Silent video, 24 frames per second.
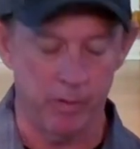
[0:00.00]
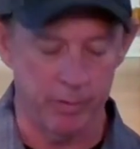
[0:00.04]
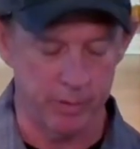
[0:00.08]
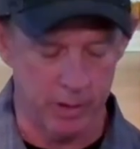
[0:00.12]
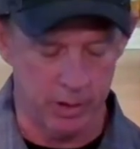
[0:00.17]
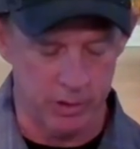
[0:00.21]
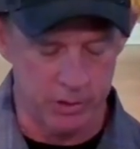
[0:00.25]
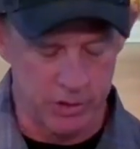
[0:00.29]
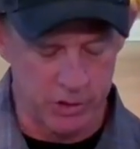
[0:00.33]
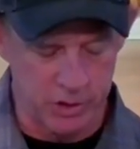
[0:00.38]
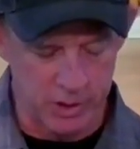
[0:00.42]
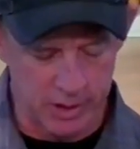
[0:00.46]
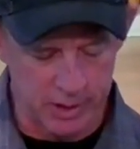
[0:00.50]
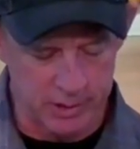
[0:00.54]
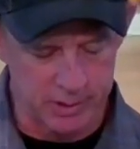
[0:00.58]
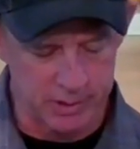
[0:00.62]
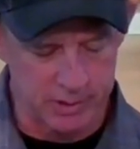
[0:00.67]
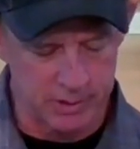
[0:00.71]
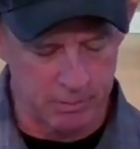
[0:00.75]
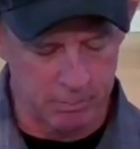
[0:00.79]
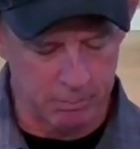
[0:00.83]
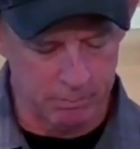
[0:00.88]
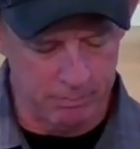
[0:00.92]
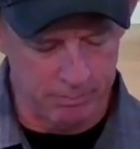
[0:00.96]
They're just
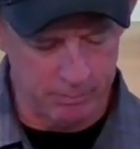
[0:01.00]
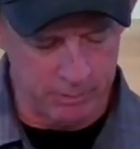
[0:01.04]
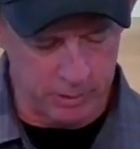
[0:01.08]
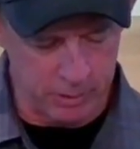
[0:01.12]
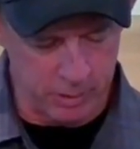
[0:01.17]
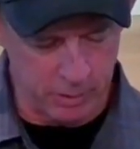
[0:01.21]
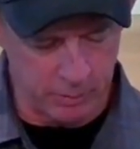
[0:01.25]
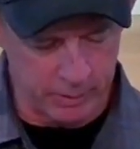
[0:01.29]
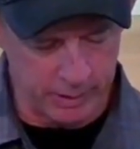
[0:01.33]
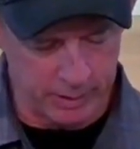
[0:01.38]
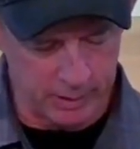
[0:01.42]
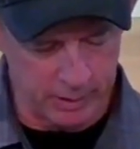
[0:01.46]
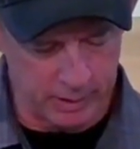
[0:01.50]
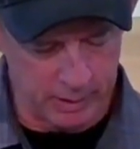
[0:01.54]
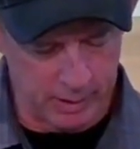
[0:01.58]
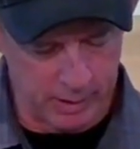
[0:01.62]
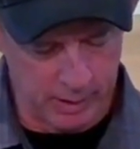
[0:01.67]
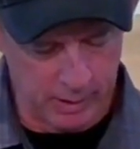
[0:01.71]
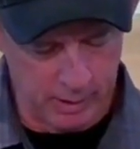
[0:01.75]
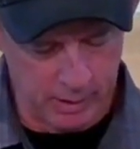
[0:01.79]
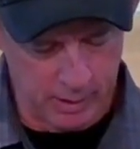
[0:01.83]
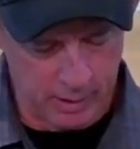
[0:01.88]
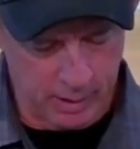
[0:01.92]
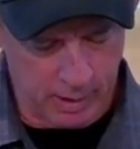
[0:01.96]
doing
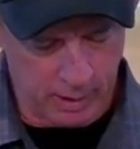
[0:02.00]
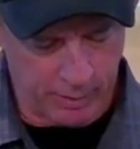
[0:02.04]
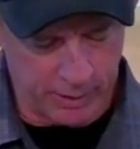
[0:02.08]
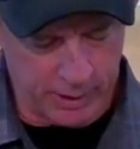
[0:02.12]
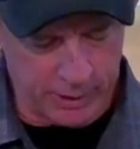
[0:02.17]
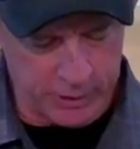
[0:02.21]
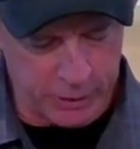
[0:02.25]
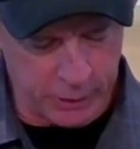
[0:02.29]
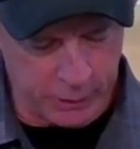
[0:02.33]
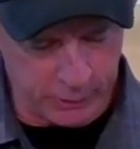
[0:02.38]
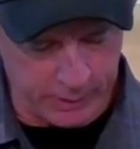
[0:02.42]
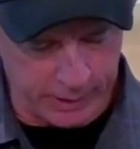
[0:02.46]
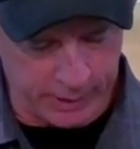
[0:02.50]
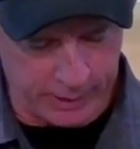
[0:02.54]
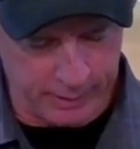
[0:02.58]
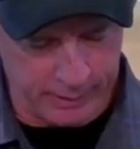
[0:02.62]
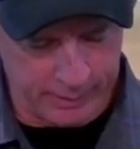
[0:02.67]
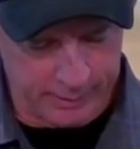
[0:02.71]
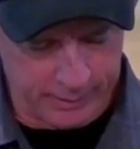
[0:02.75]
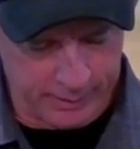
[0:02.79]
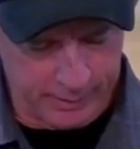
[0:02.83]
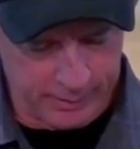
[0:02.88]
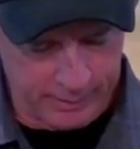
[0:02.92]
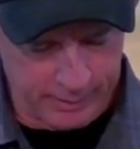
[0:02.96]
the duty.
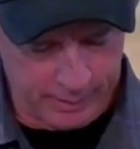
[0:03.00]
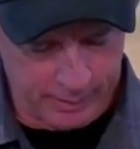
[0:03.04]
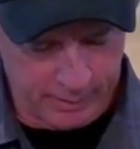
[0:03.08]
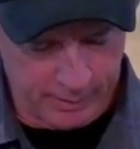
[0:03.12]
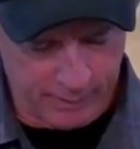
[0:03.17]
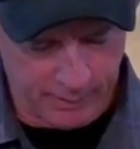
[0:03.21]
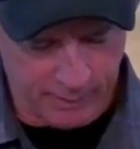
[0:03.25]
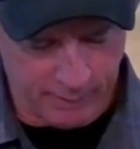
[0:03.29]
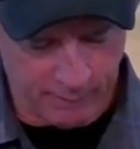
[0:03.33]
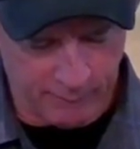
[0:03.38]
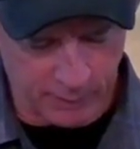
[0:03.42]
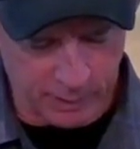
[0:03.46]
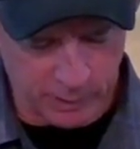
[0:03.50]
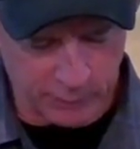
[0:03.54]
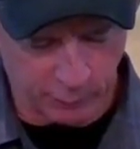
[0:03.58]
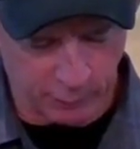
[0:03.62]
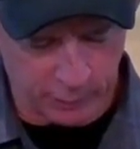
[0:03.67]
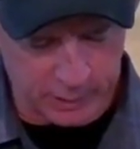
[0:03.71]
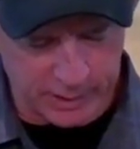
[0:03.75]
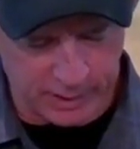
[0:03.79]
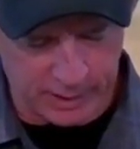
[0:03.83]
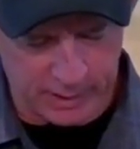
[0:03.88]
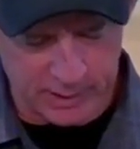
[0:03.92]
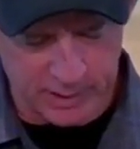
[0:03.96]
verse
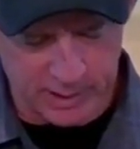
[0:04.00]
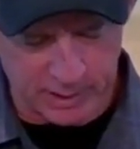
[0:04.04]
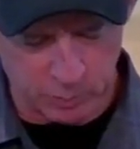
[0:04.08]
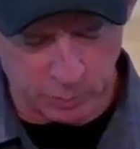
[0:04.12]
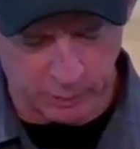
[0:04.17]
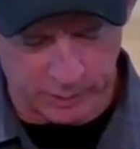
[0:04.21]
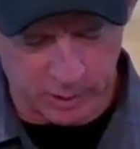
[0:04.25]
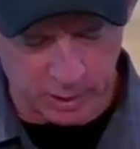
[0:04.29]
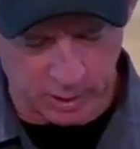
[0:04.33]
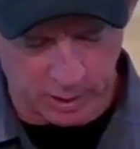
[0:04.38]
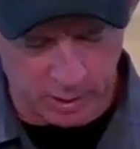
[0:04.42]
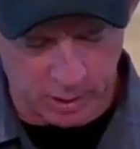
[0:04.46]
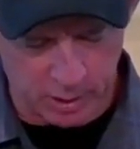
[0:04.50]
14, he says, Return, O